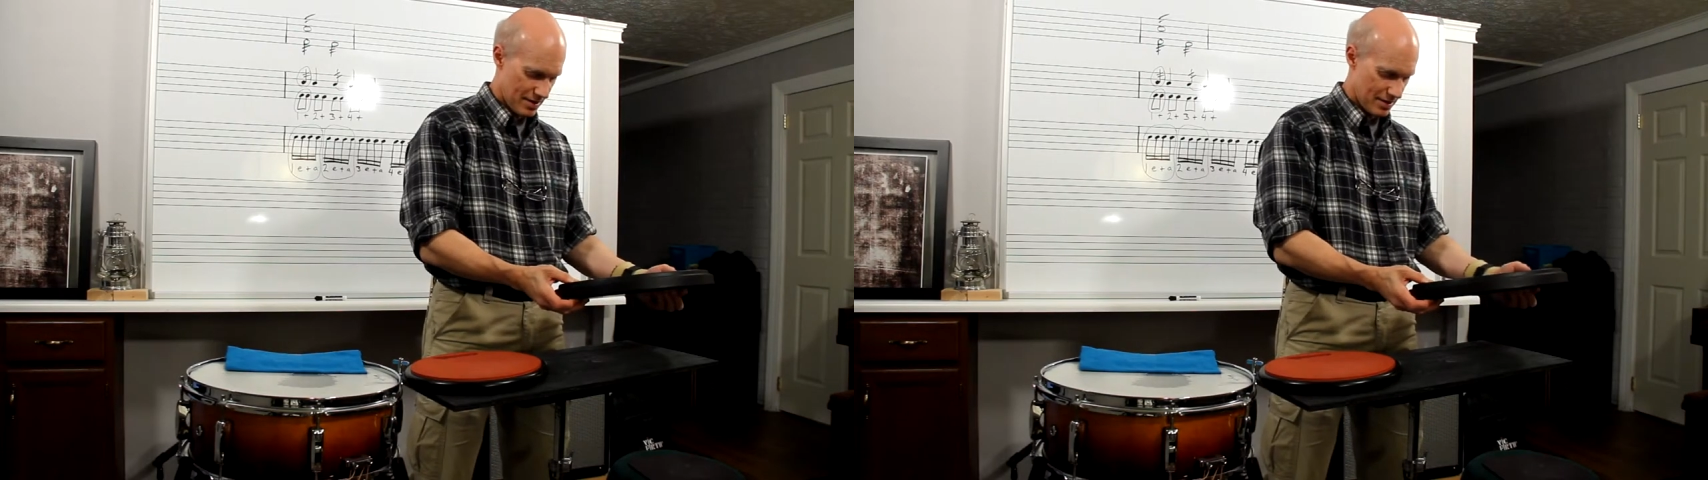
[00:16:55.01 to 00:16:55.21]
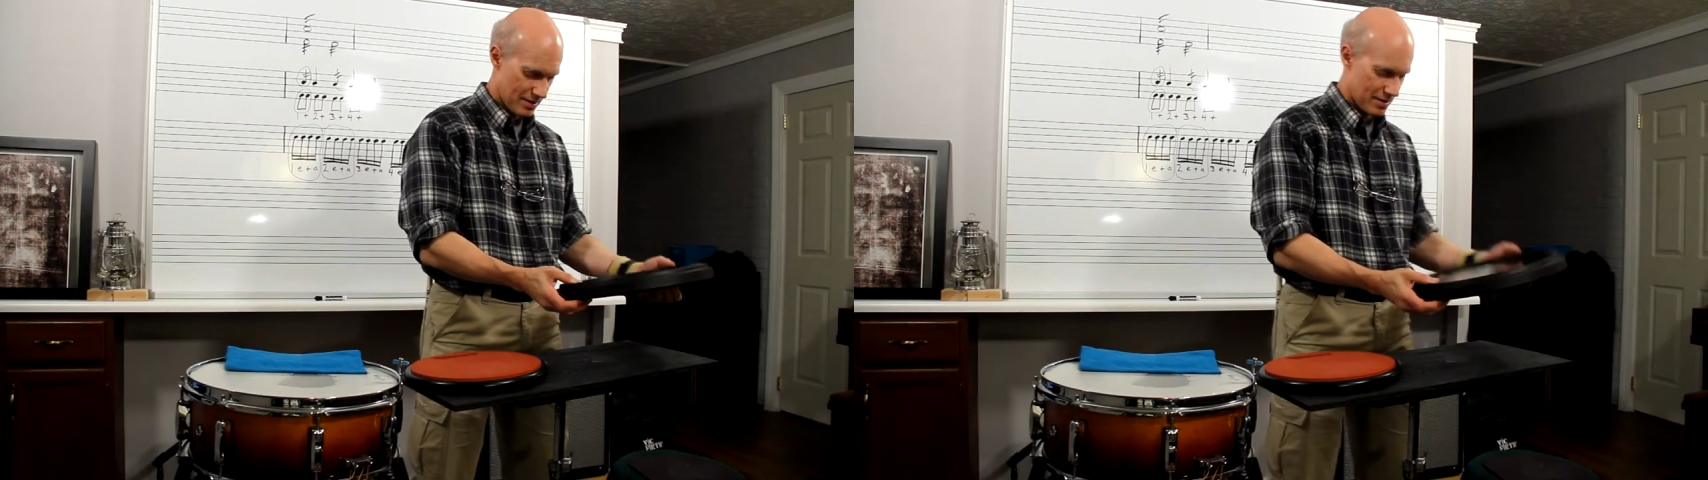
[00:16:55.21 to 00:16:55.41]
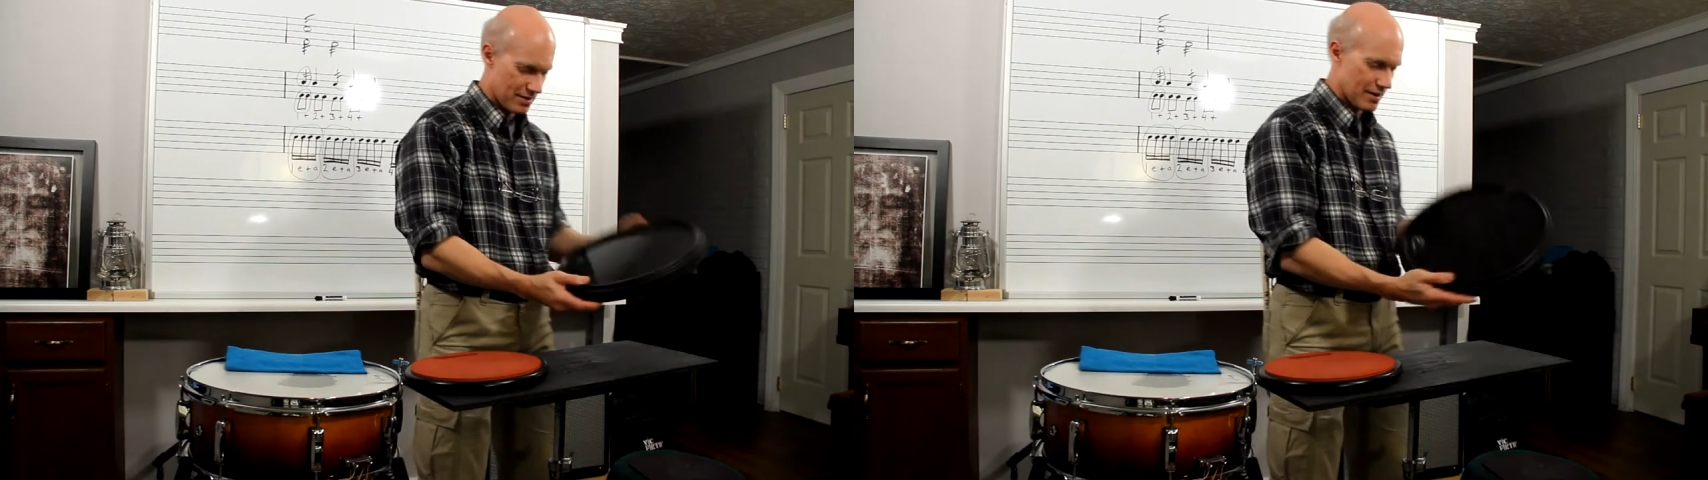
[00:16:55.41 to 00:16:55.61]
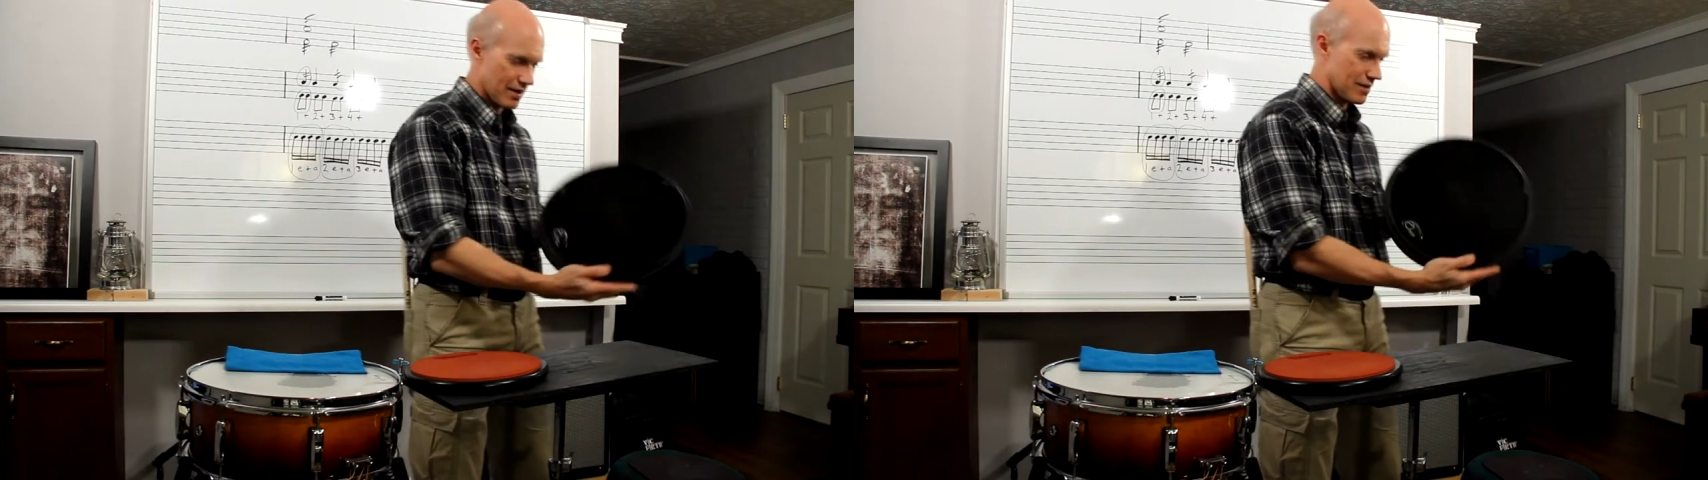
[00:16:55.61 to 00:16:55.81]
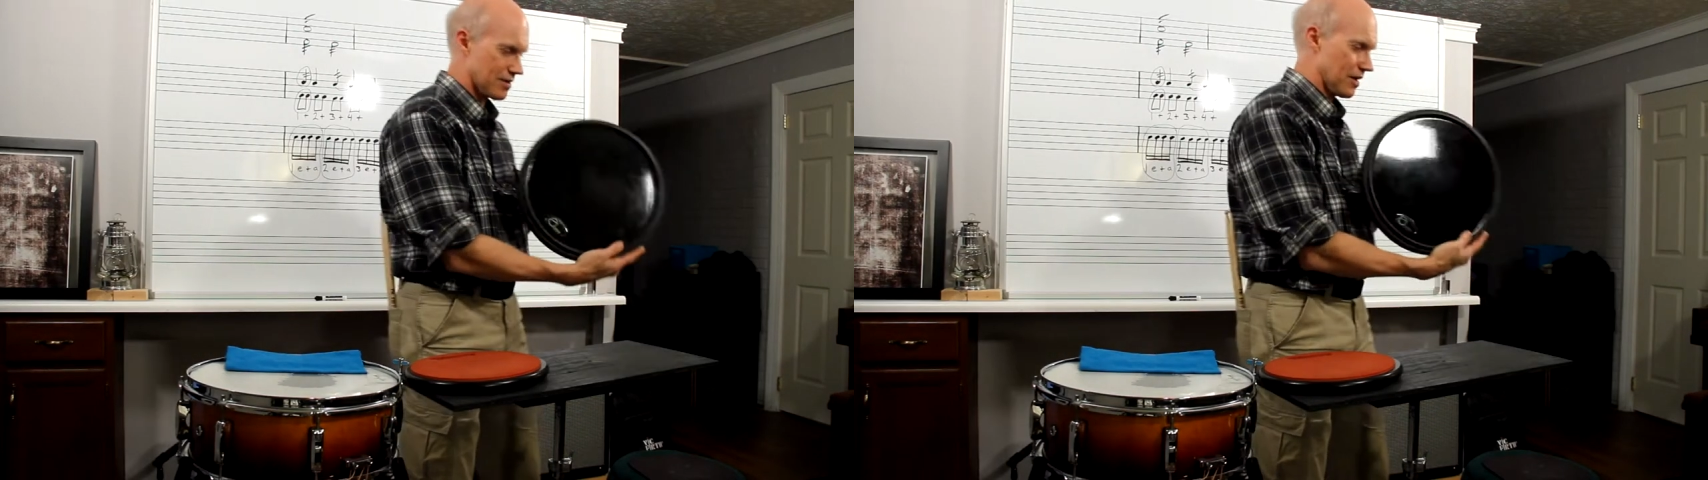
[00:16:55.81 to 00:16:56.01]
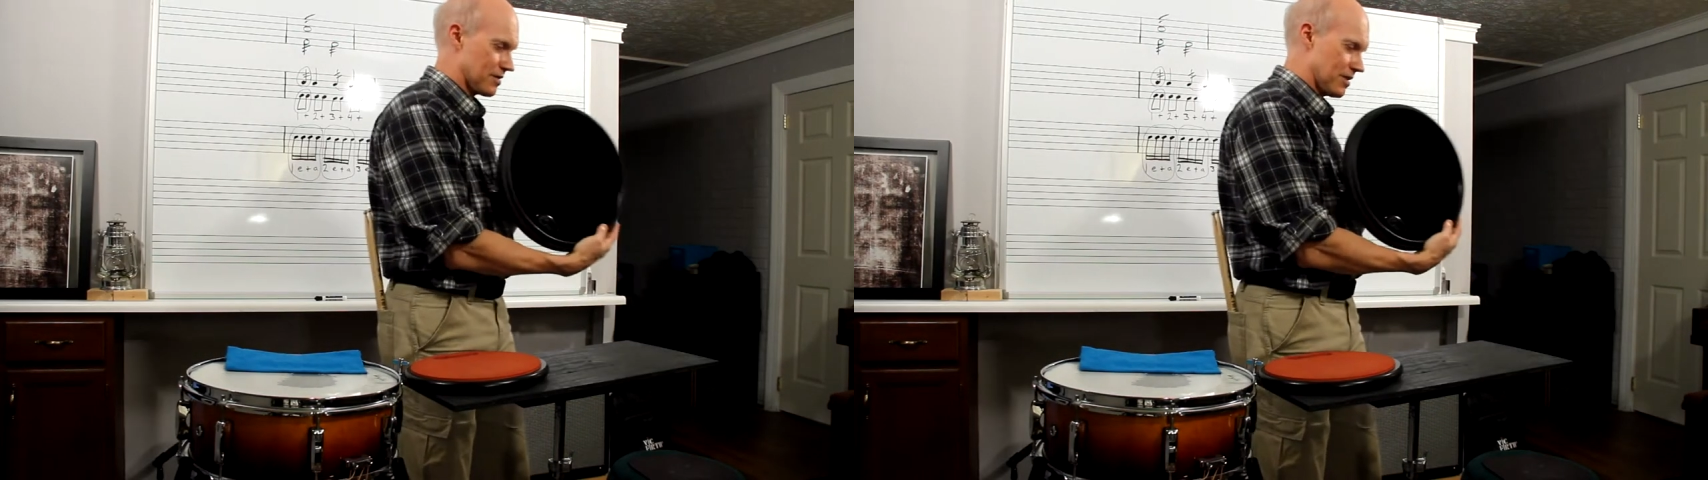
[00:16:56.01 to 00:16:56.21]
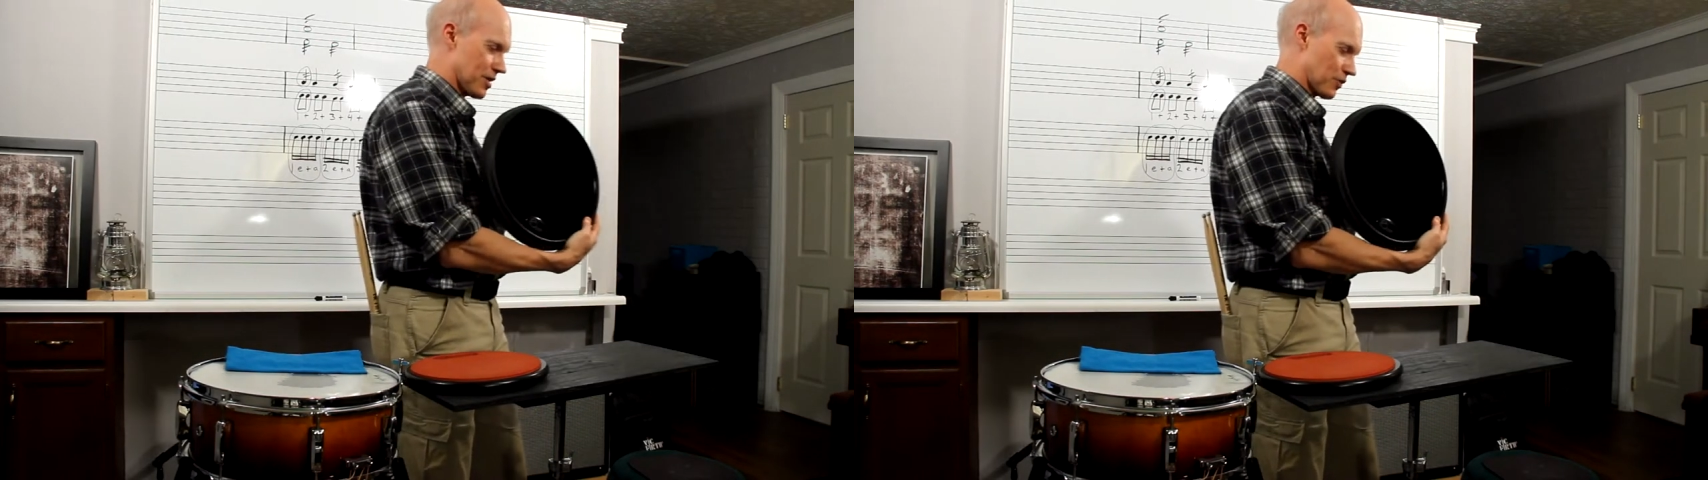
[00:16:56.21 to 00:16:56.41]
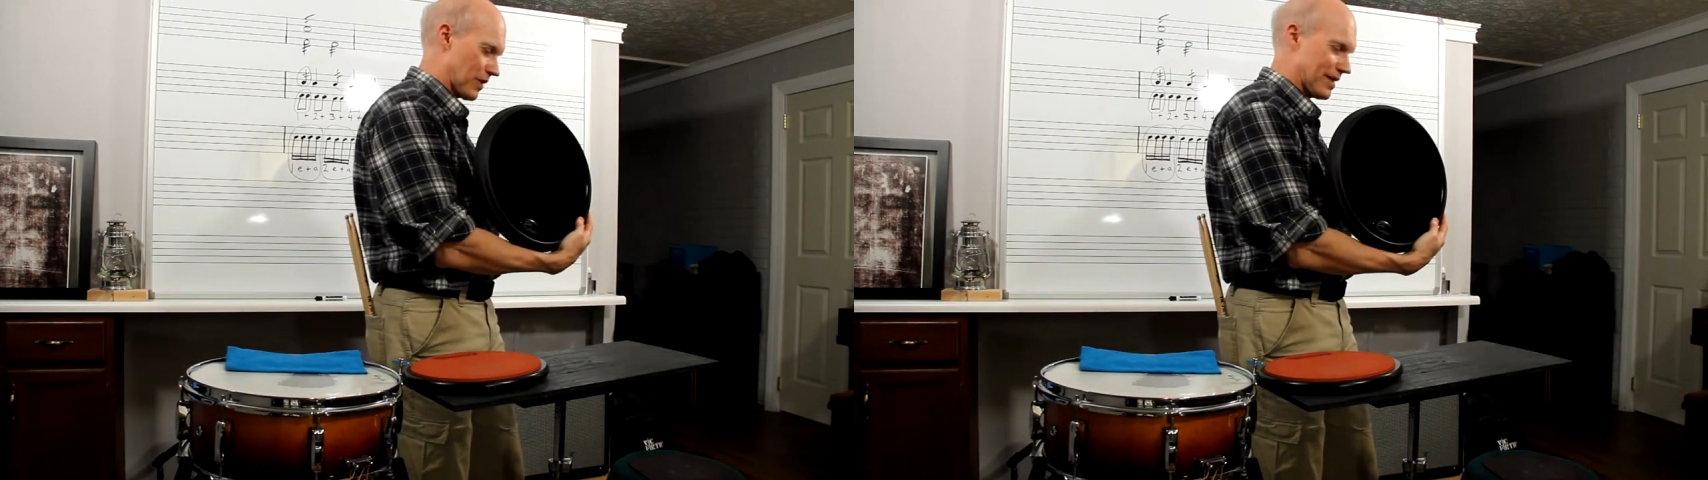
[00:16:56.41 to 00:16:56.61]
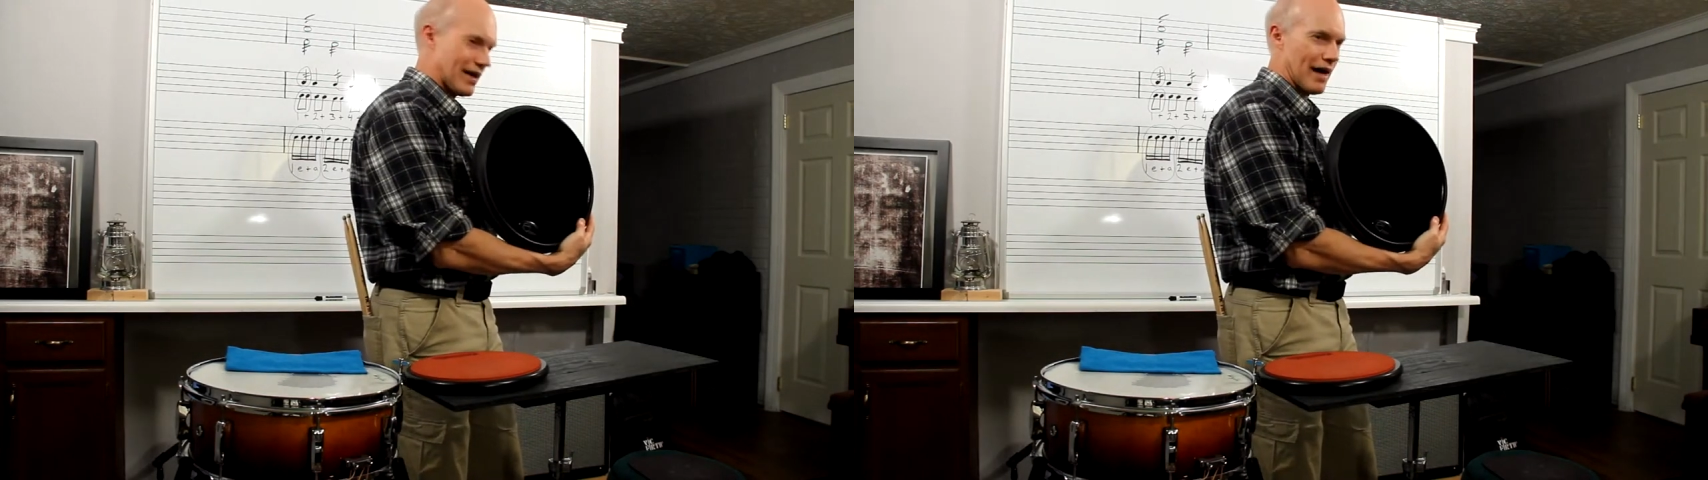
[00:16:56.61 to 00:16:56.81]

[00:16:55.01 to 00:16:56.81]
let's see, it's, it's this one.